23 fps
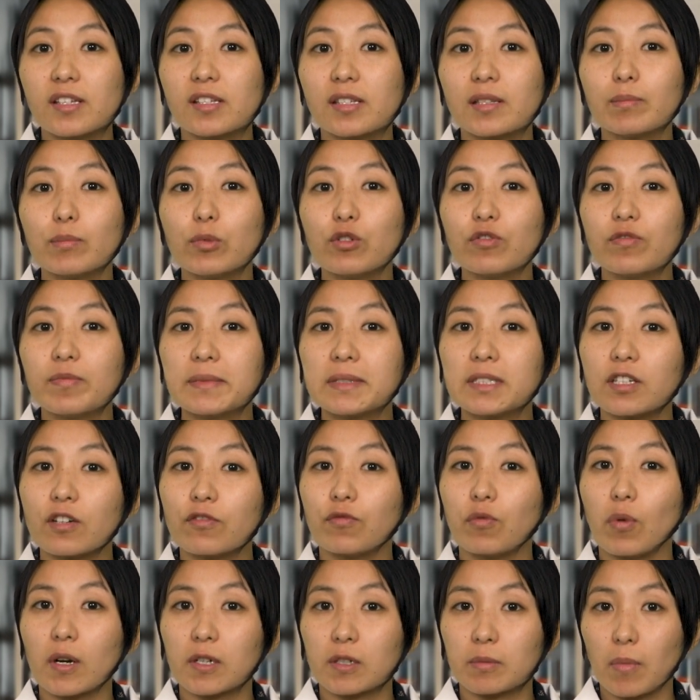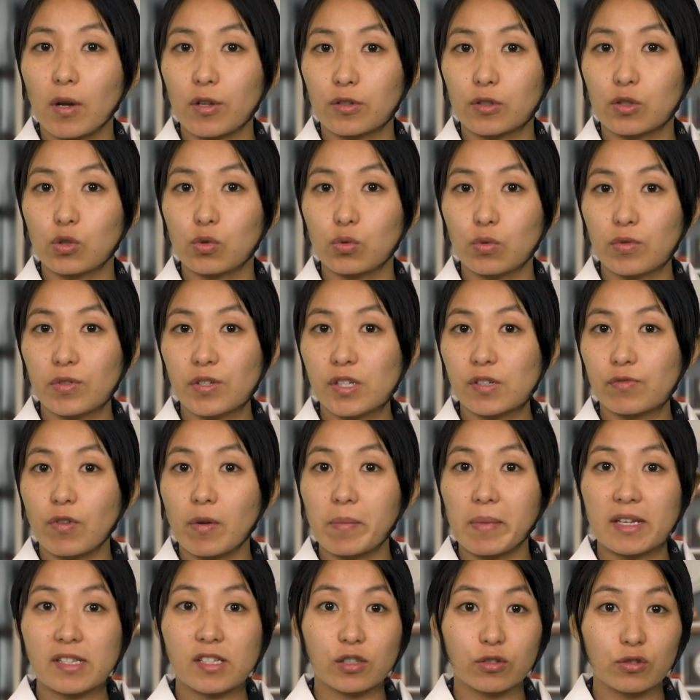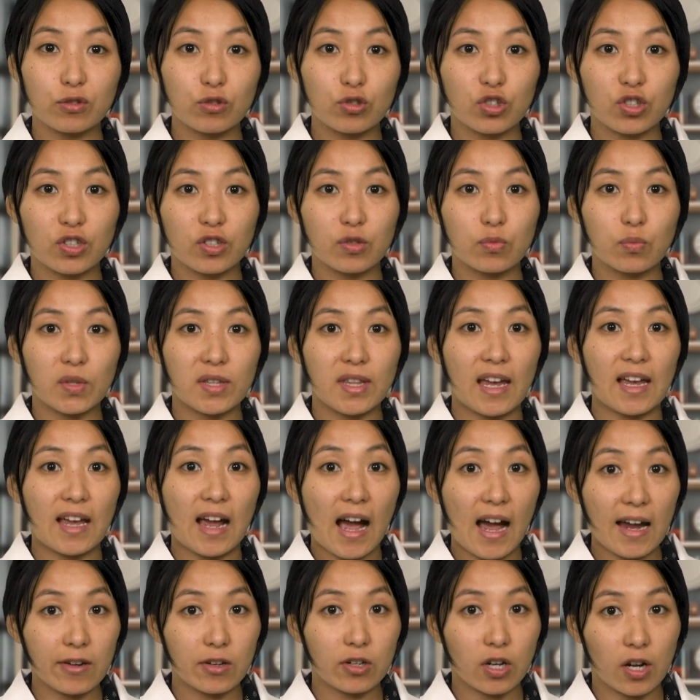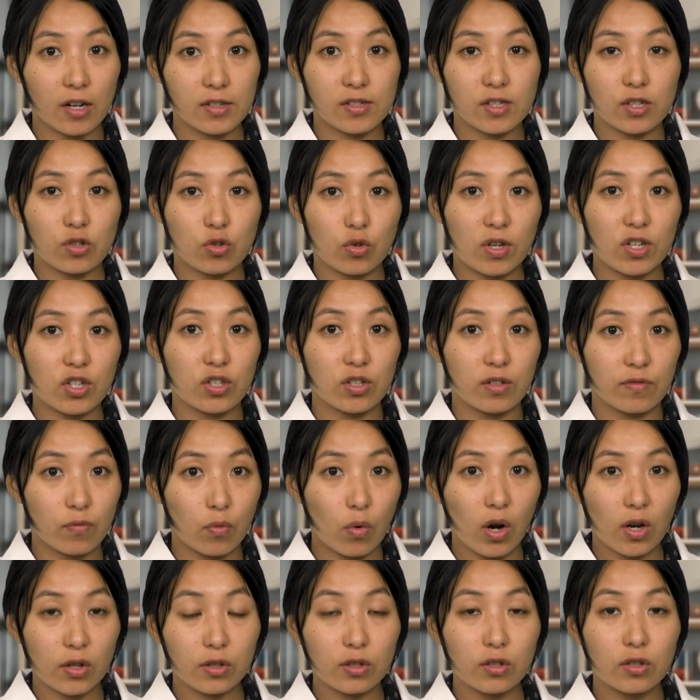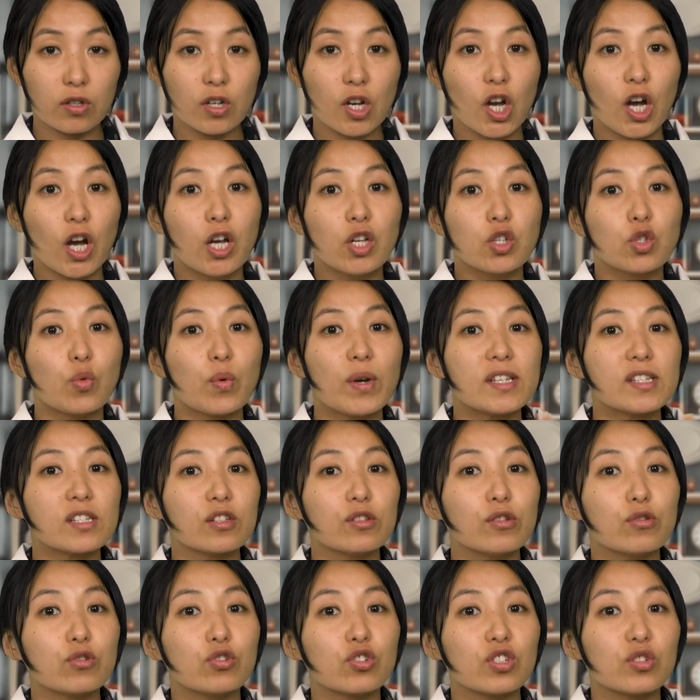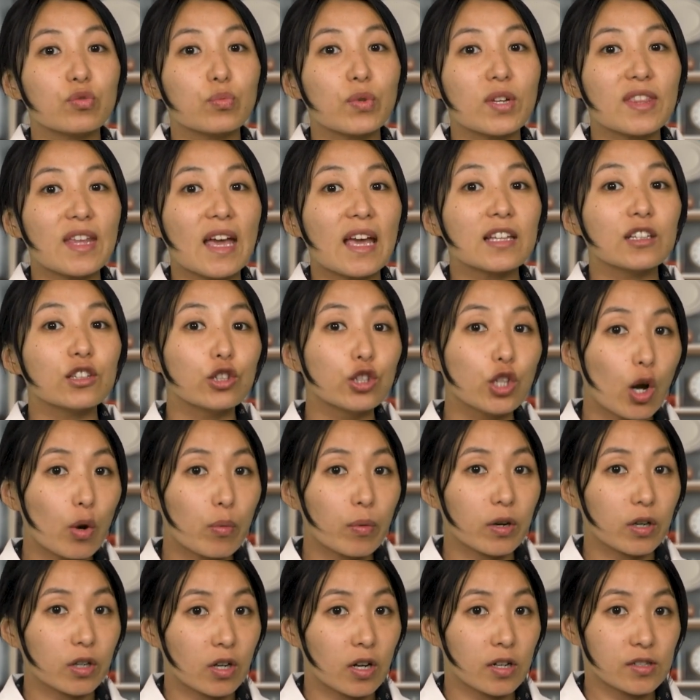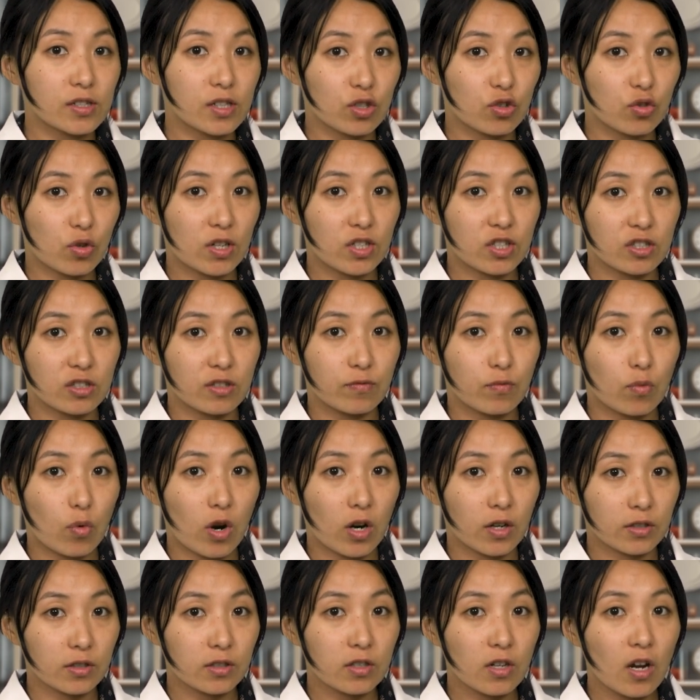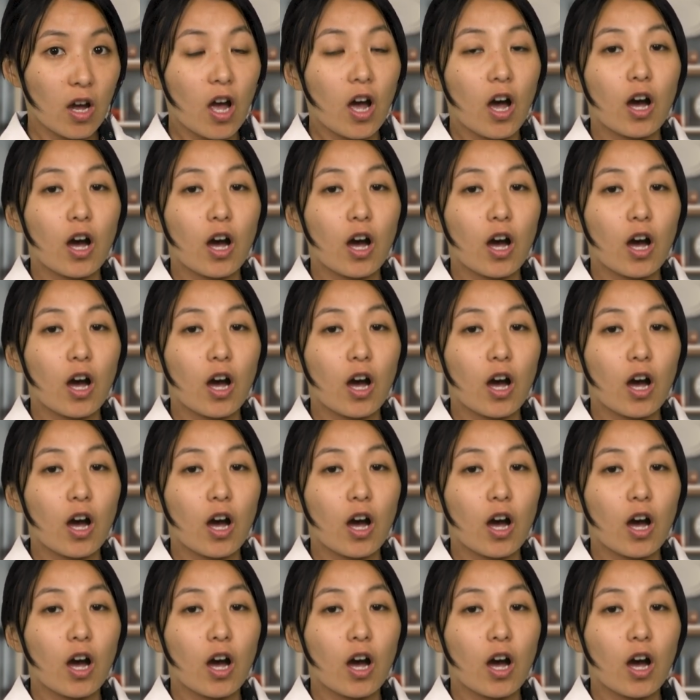is the movement of water molecules from a solution with a higher concentration of water to a solution with a lower concentration of water